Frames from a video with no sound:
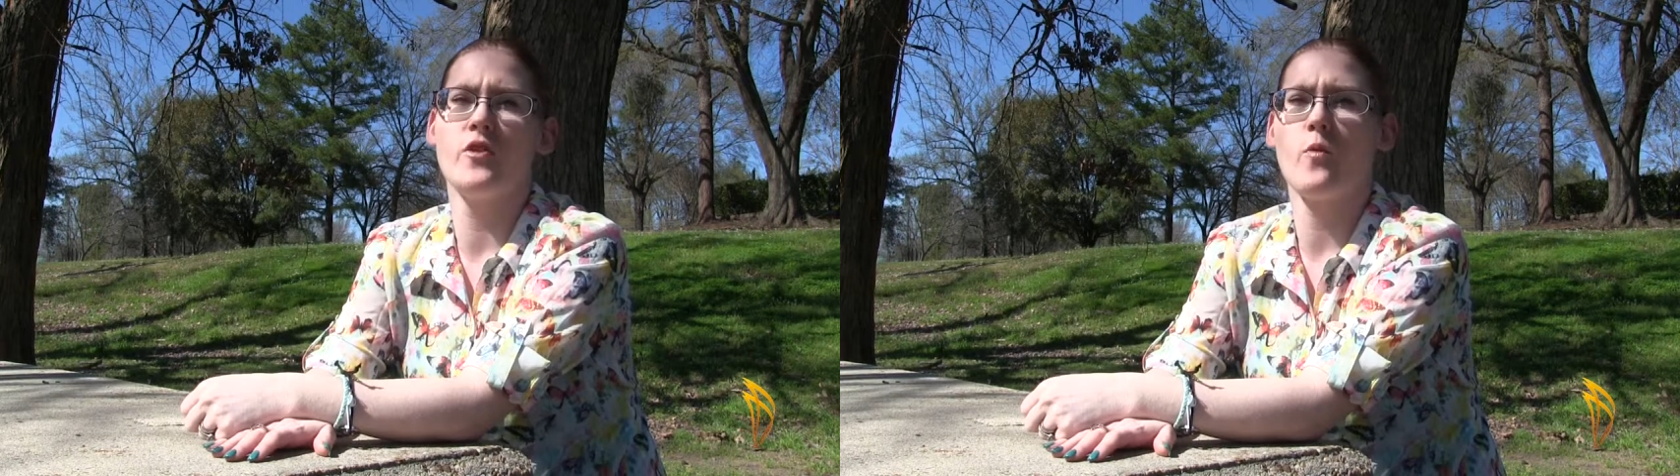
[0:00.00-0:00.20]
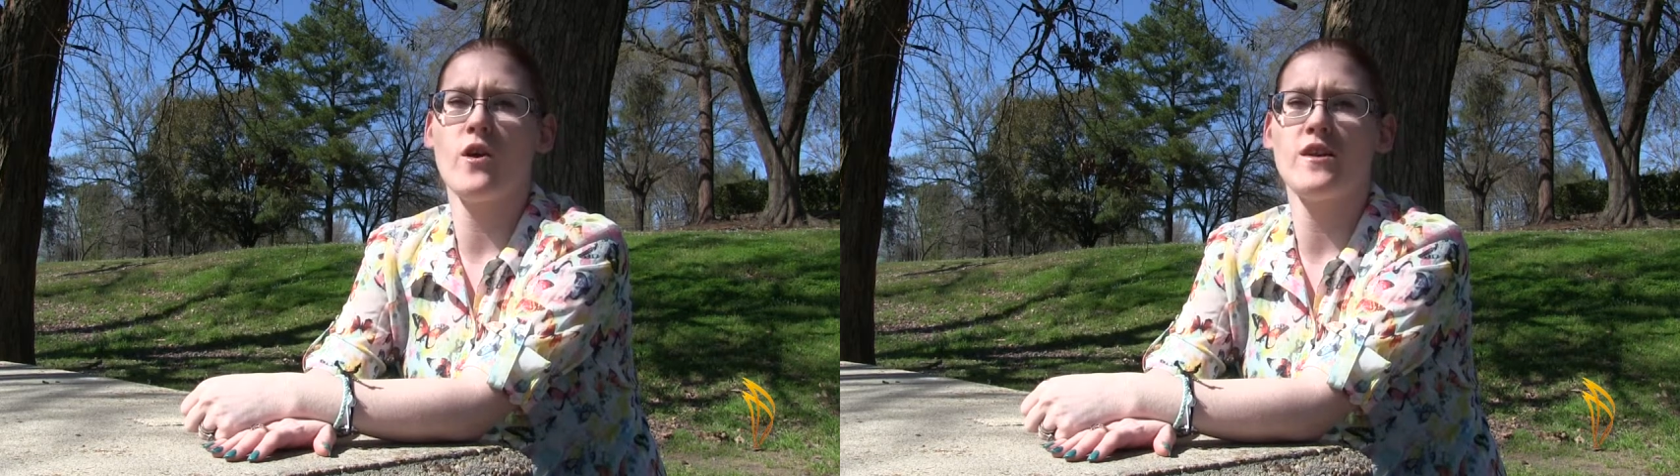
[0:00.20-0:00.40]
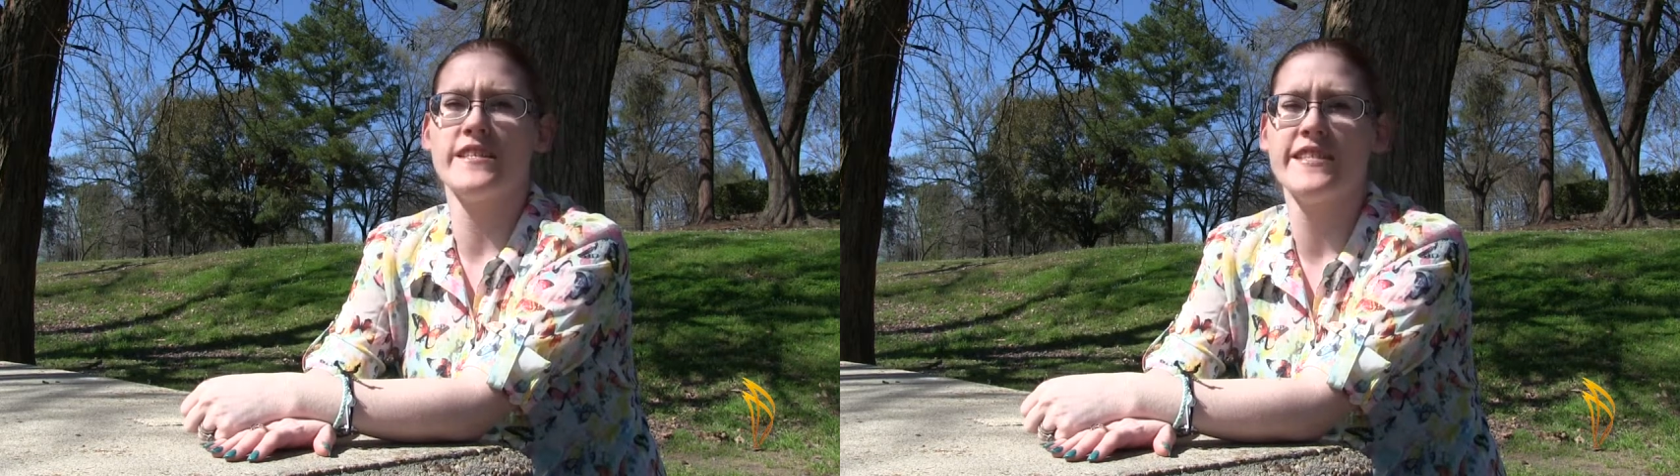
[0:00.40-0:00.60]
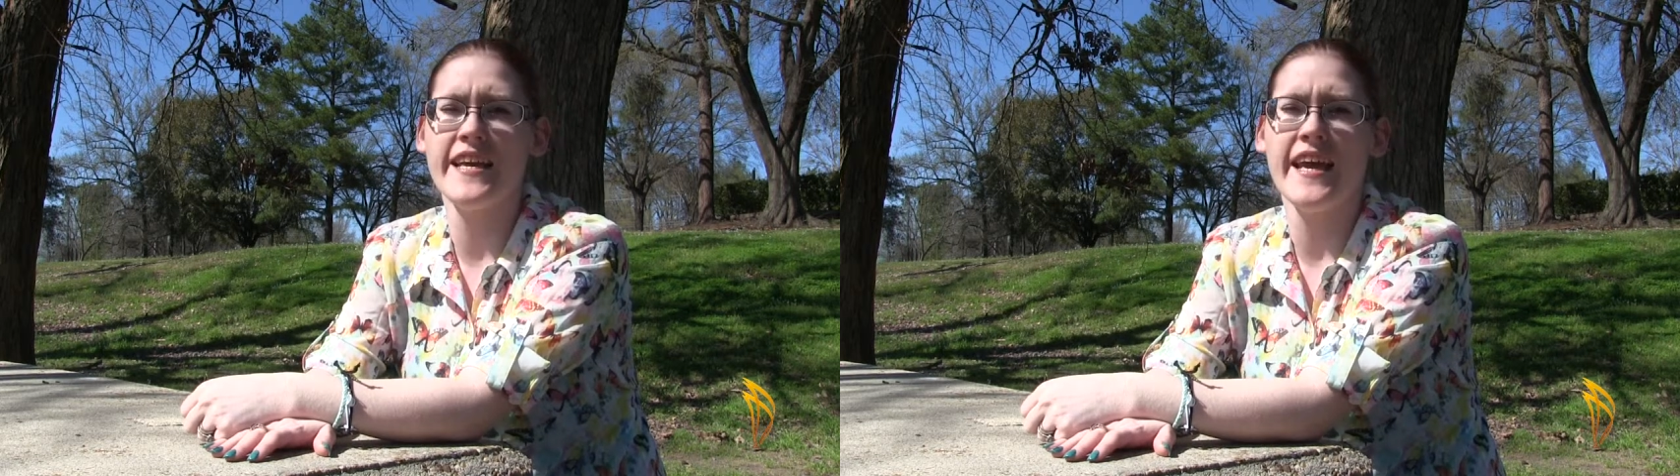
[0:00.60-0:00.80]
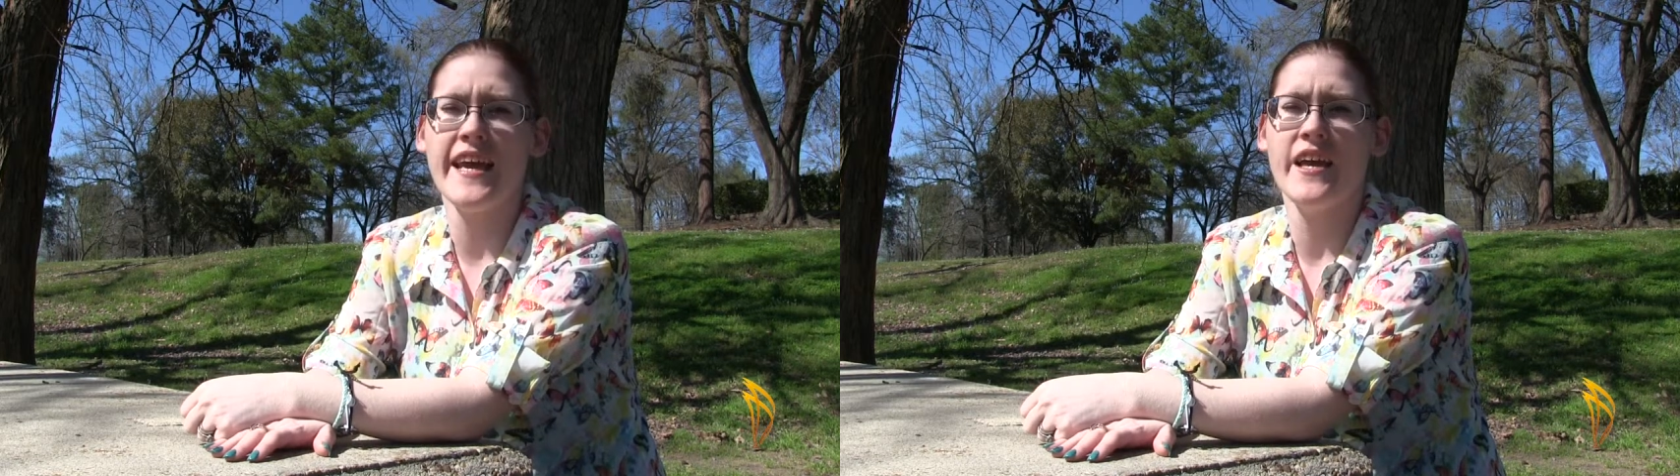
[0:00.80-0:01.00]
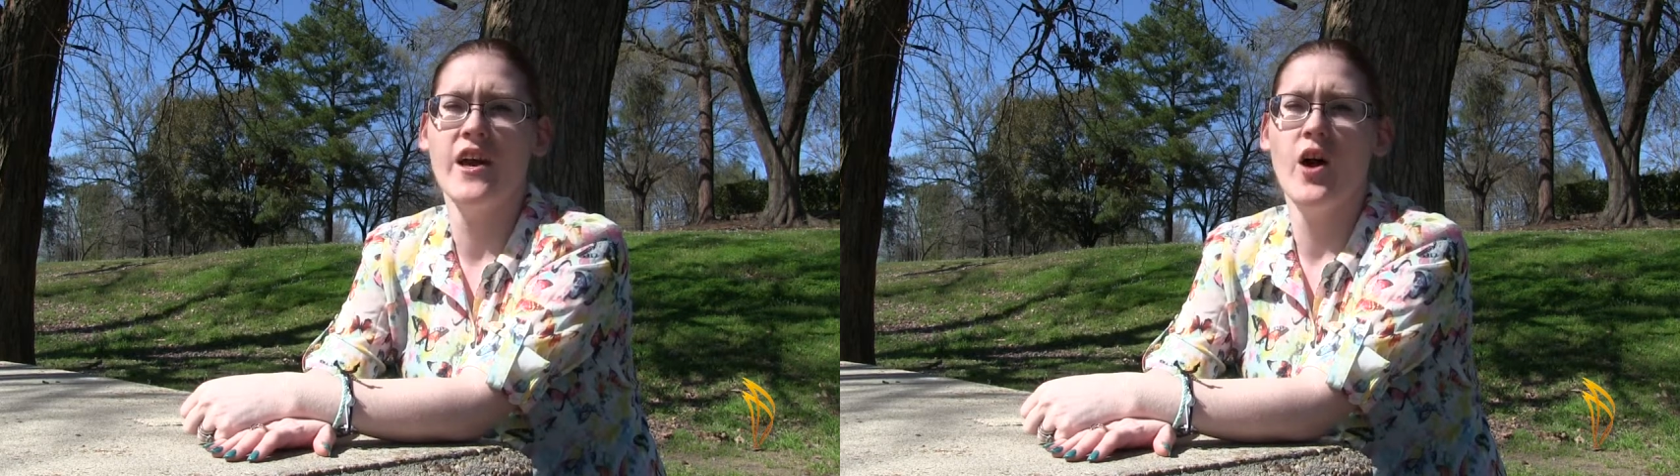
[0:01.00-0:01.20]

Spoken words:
the world to see,